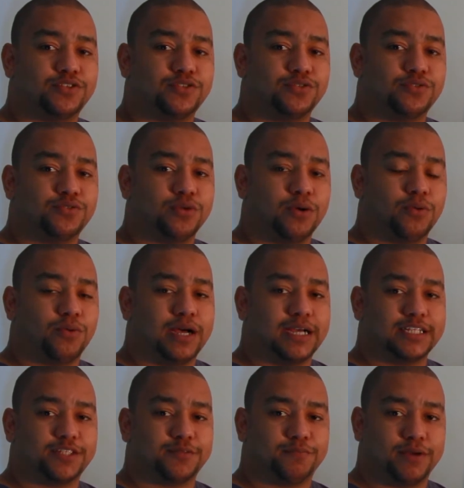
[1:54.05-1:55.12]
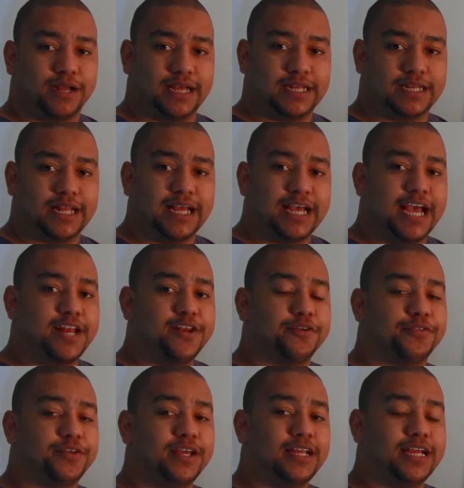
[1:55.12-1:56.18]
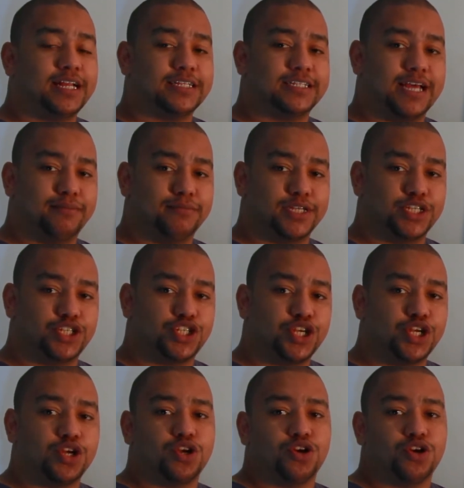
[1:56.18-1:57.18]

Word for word: to a widespread endothelial damage